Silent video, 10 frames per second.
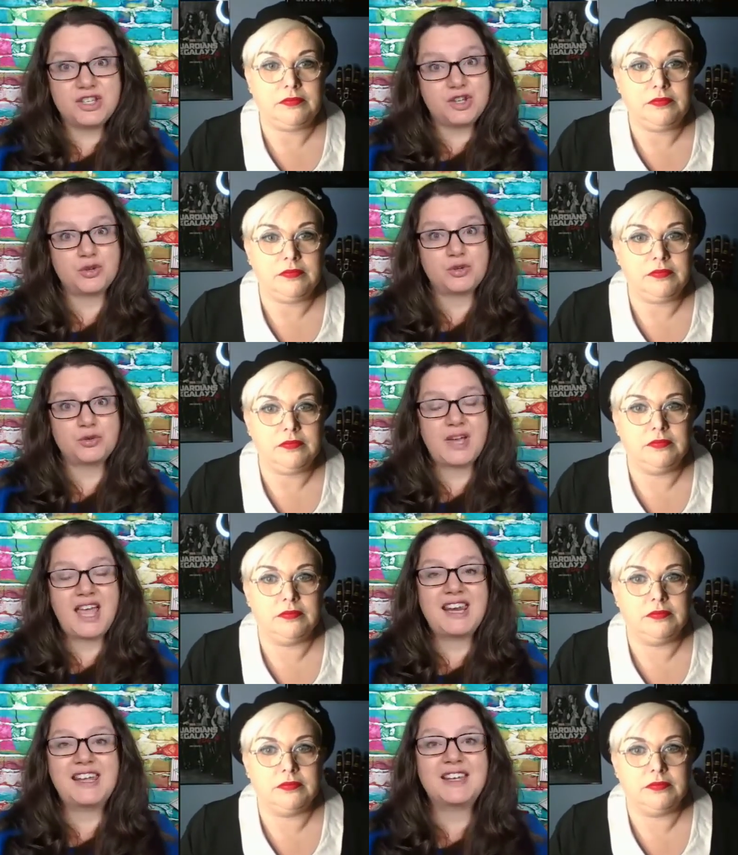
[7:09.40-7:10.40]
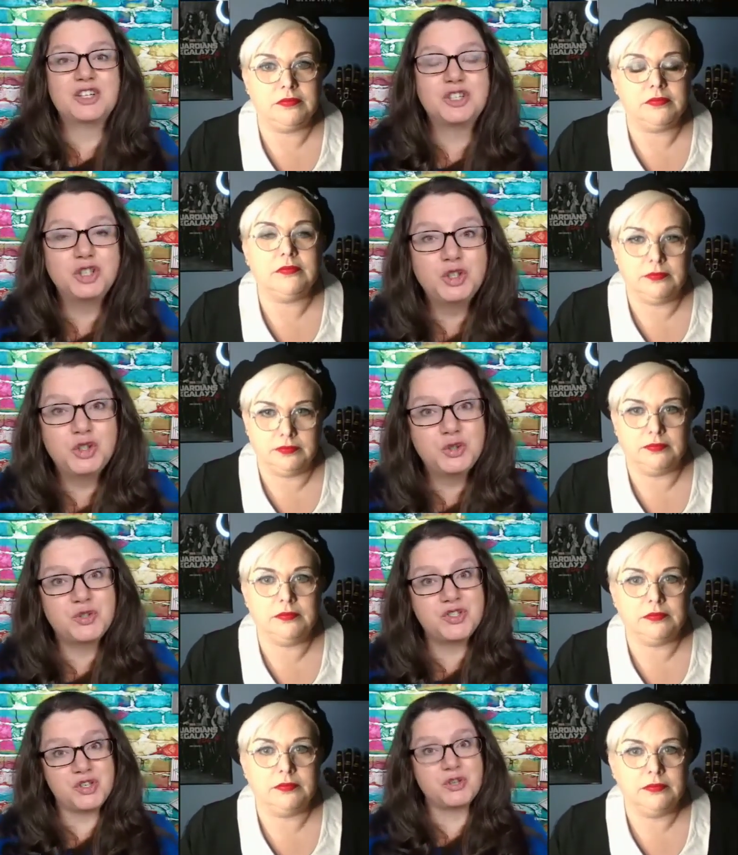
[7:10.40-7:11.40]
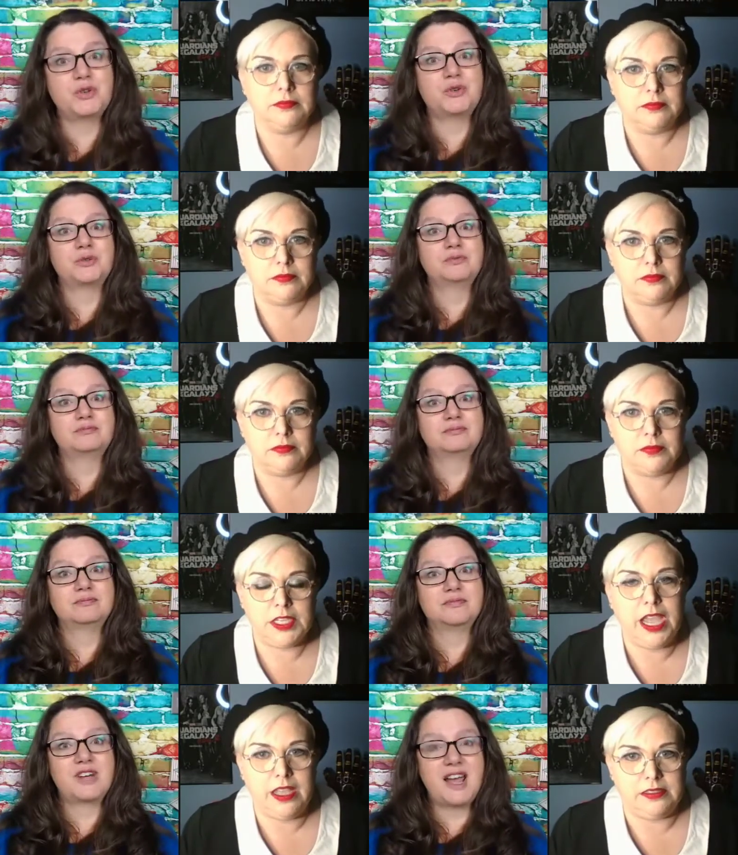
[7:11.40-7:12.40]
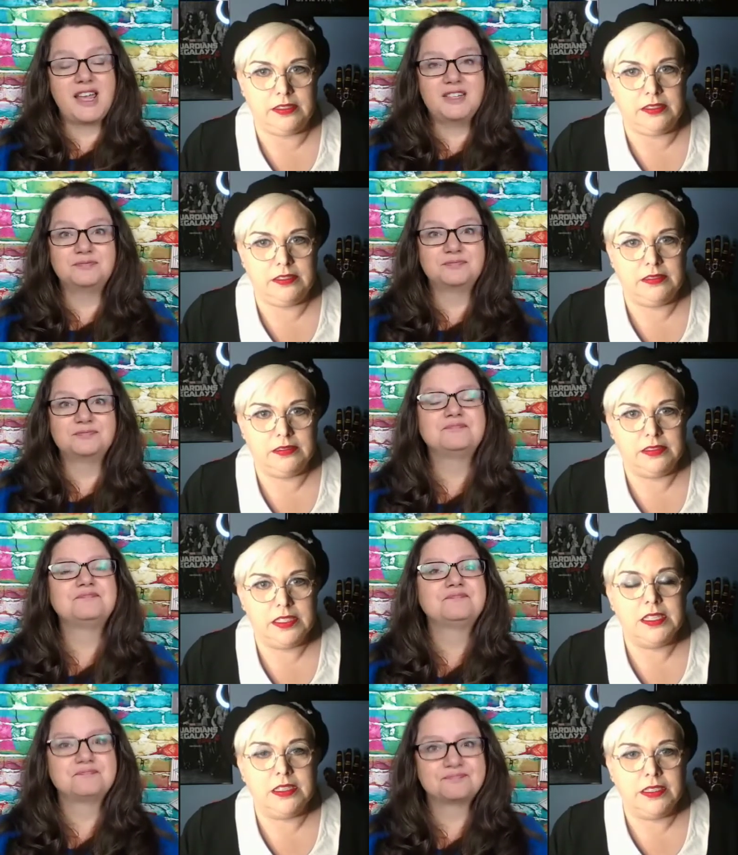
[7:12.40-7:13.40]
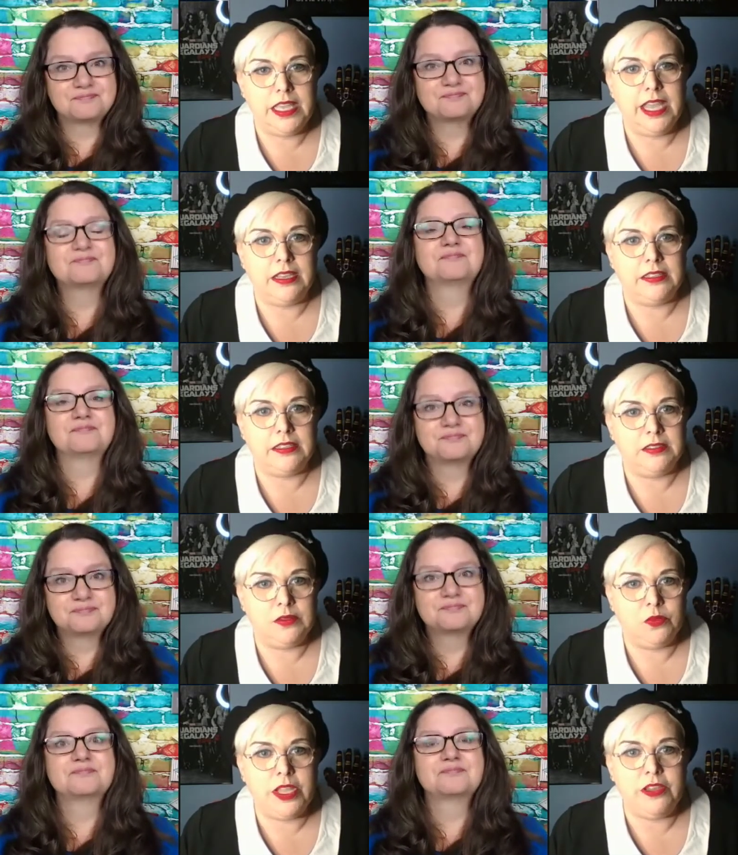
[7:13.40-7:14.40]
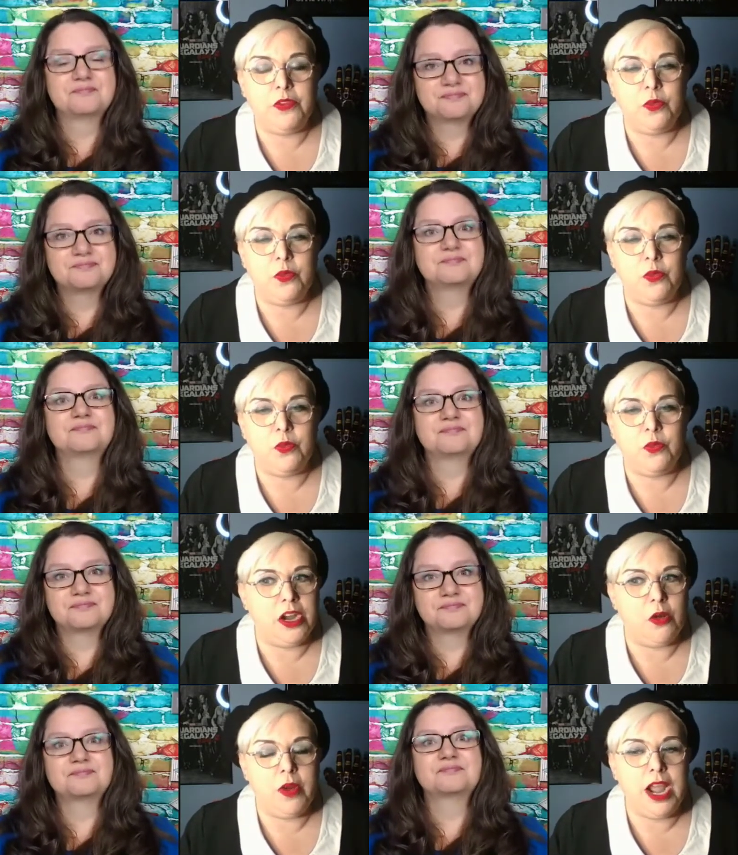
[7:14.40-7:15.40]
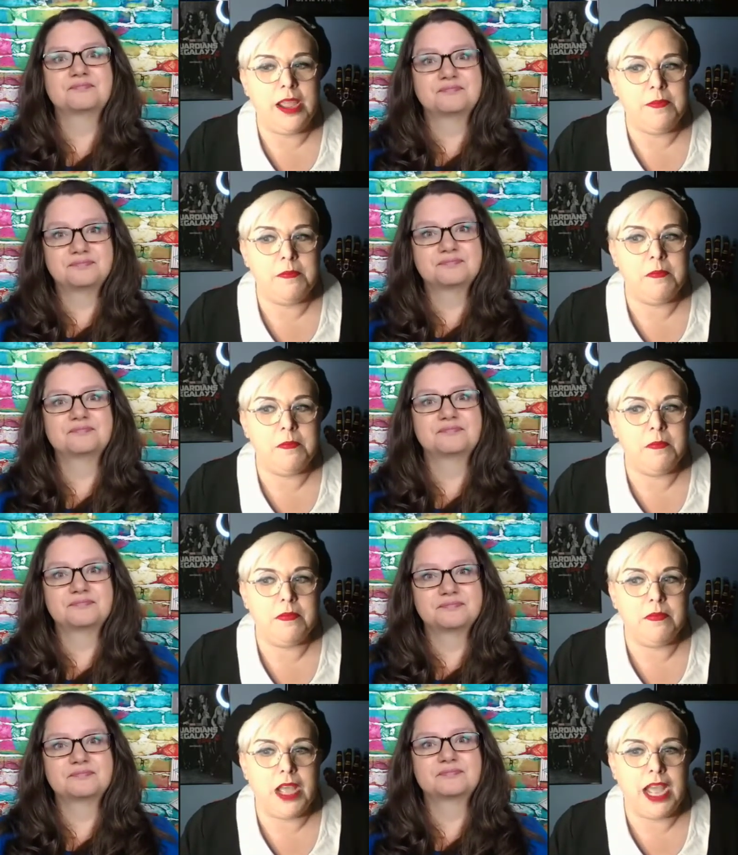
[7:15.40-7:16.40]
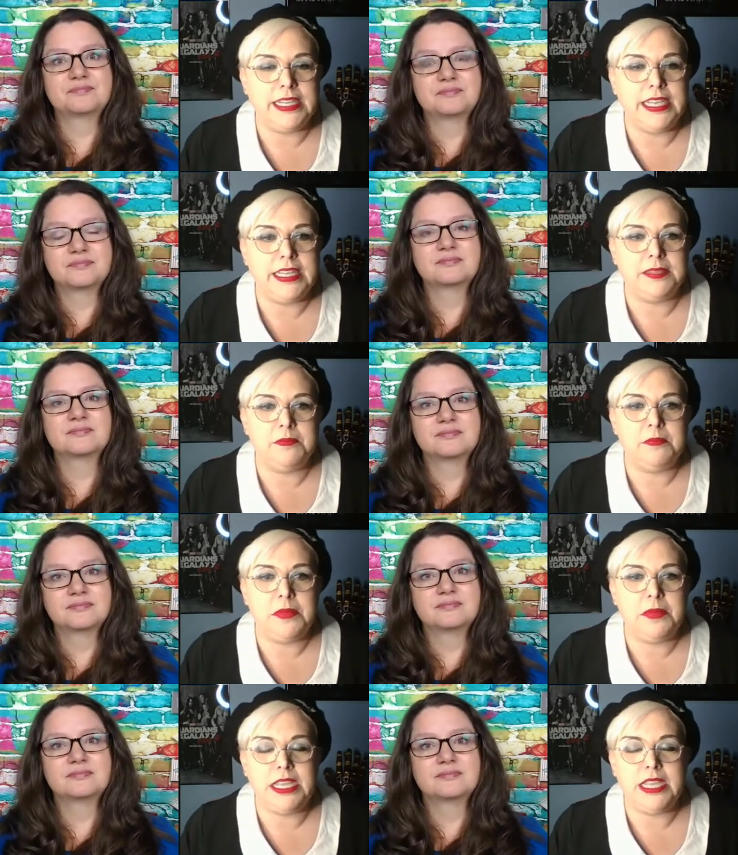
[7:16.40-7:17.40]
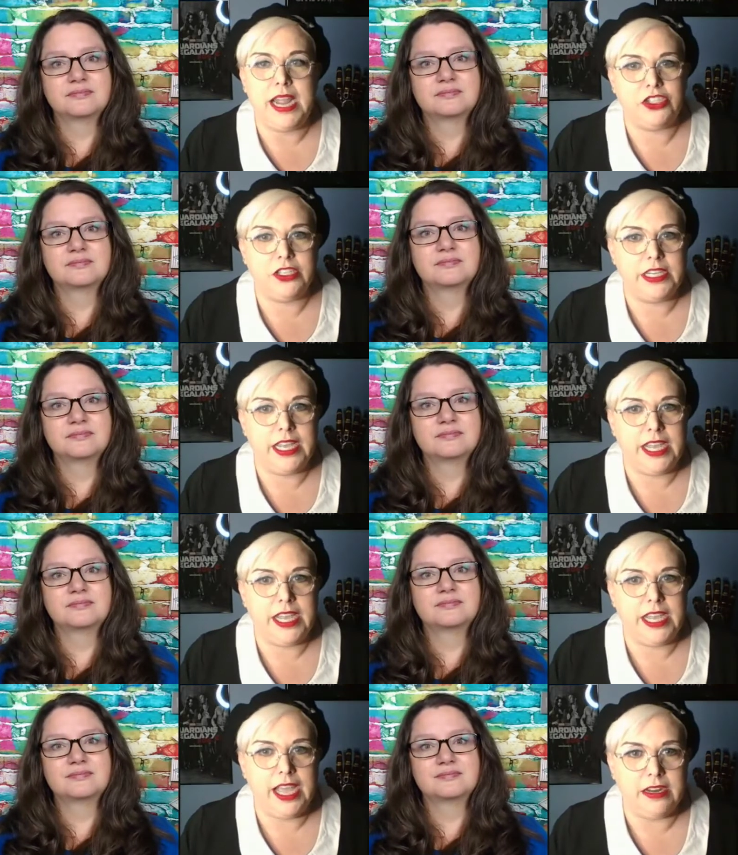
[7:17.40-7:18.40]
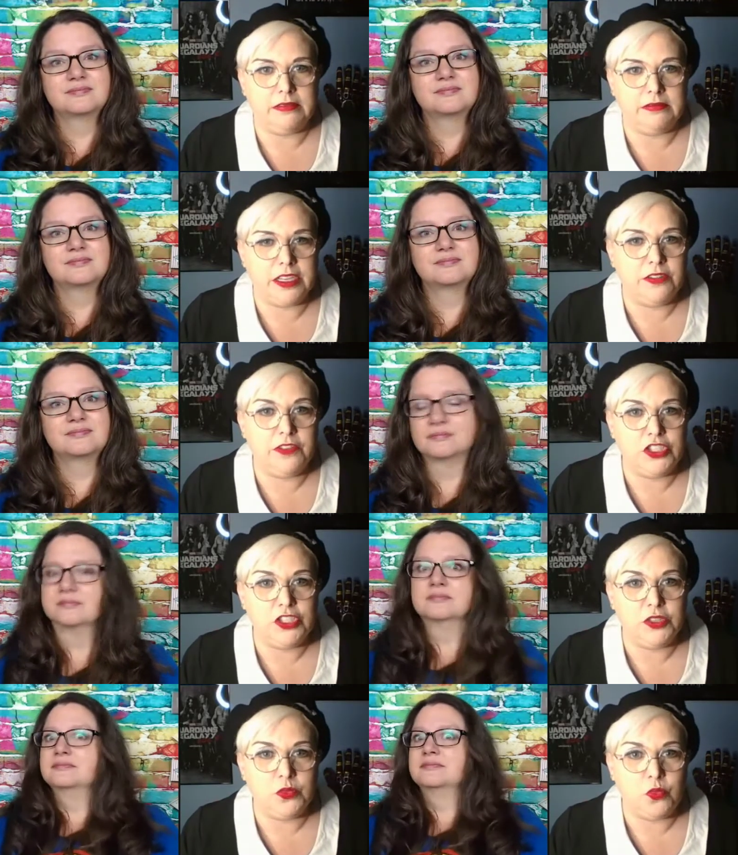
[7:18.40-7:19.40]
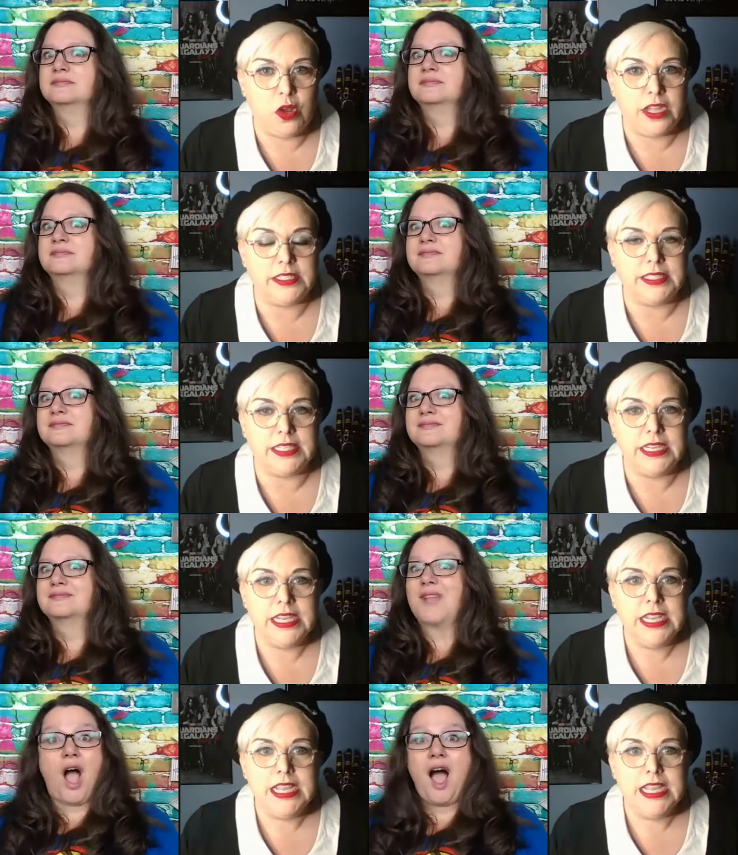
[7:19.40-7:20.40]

Speaker 1: you and includes you. Yes. Right? Yes we've
Speaker 2: we you know when I'm I did get to meet Ashley at a, a convention once, and